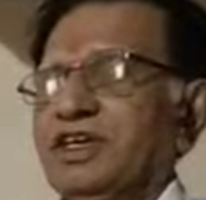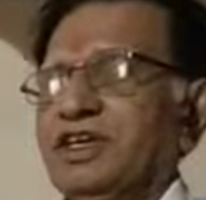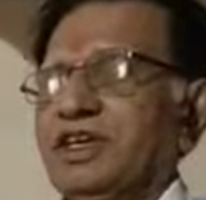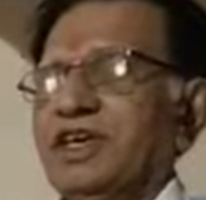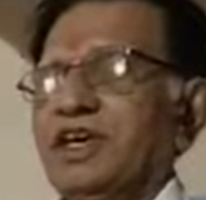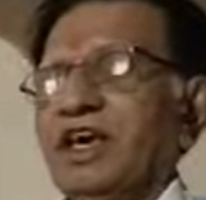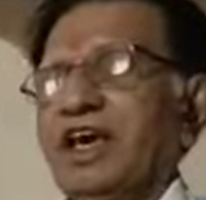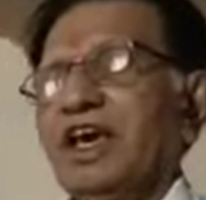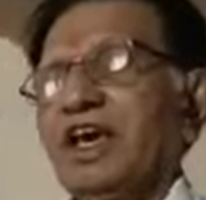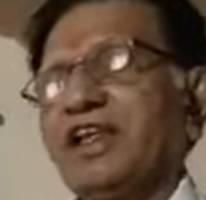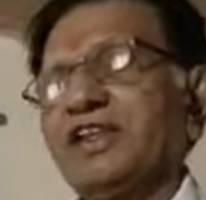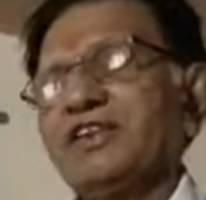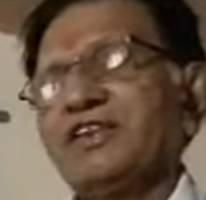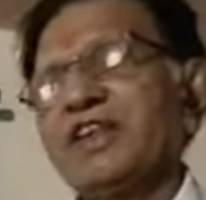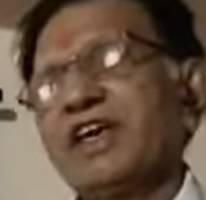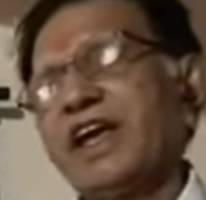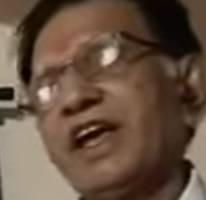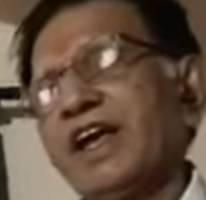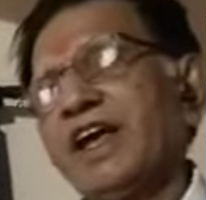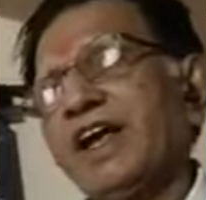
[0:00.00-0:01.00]
and
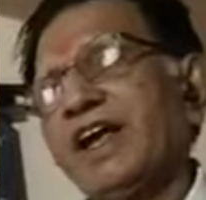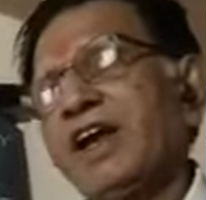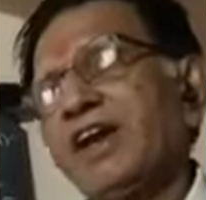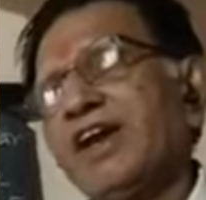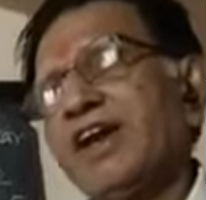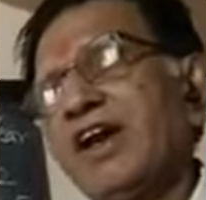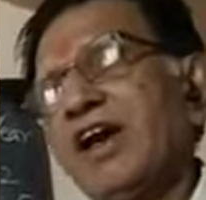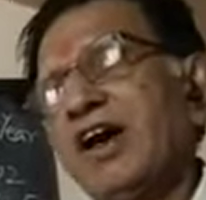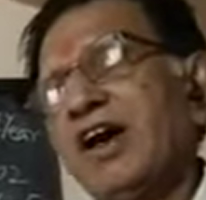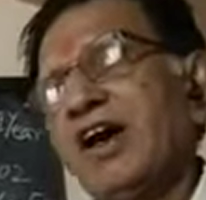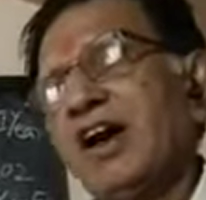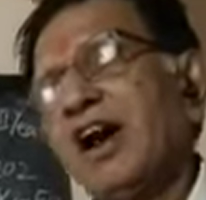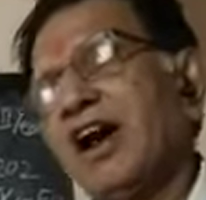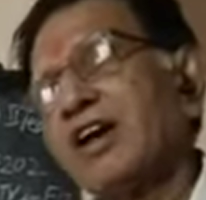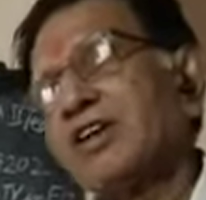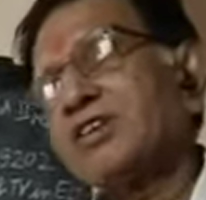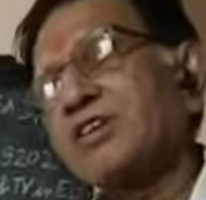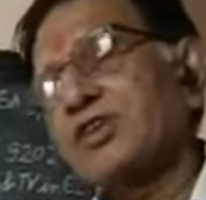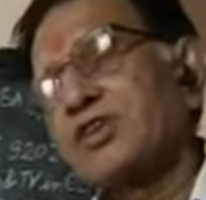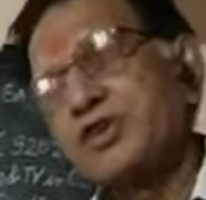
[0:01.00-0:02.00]
then
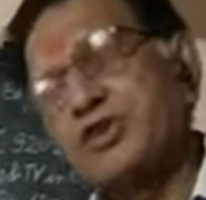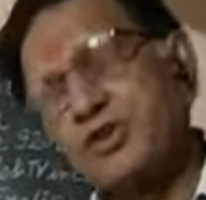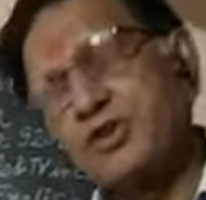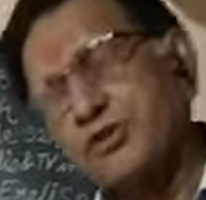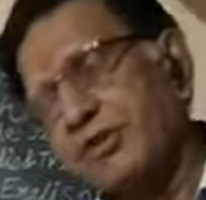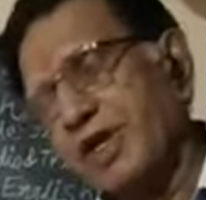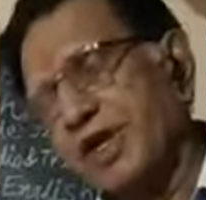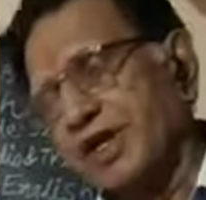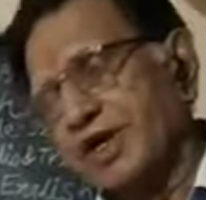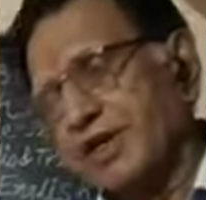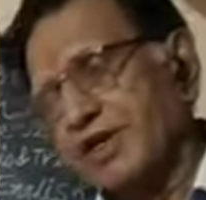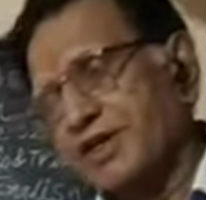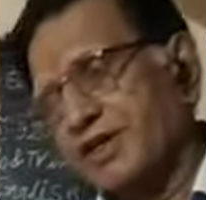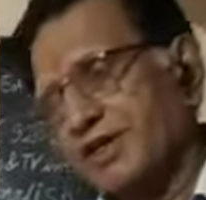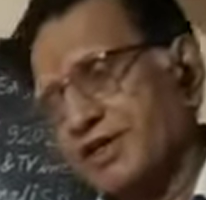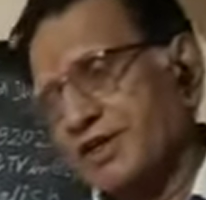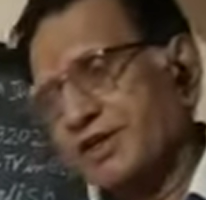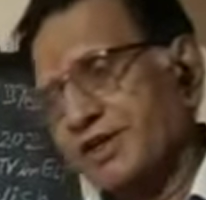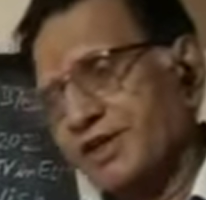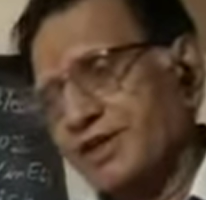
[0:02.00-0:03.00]
ask a student
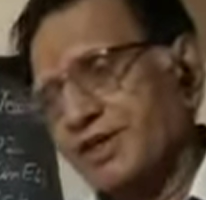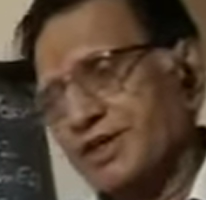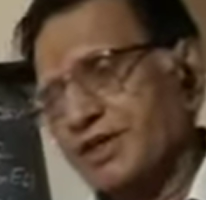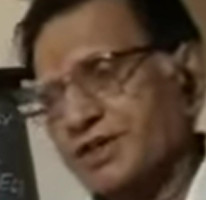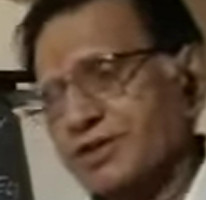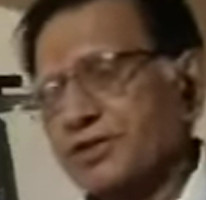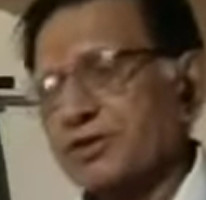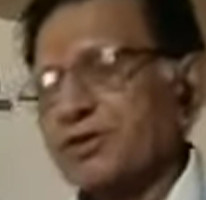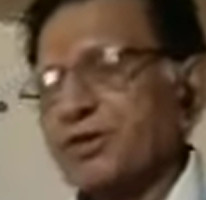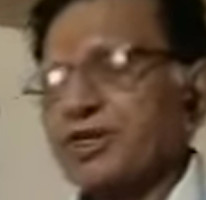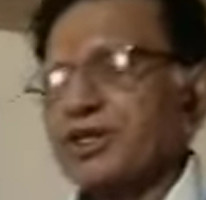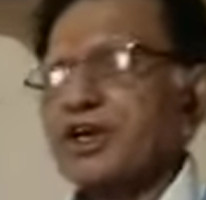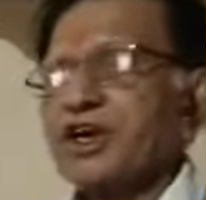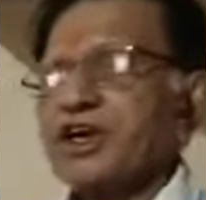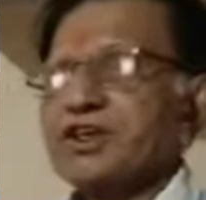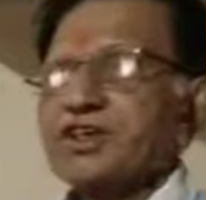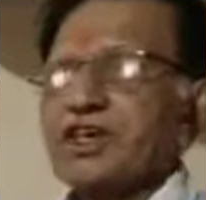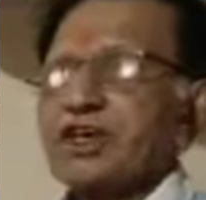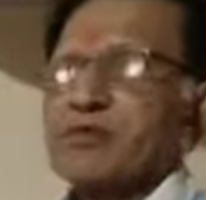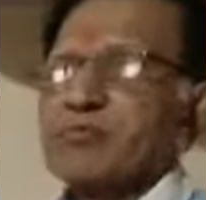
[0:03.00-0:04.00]
to
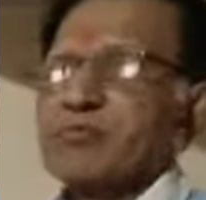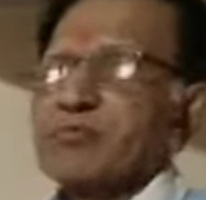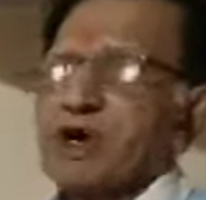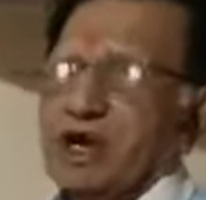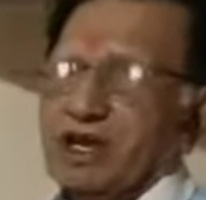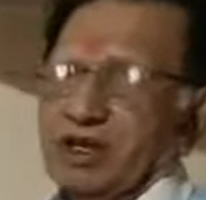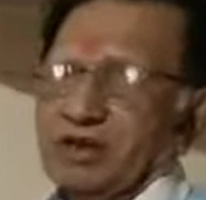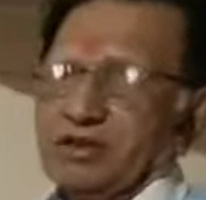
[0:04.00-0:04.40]
reassemble,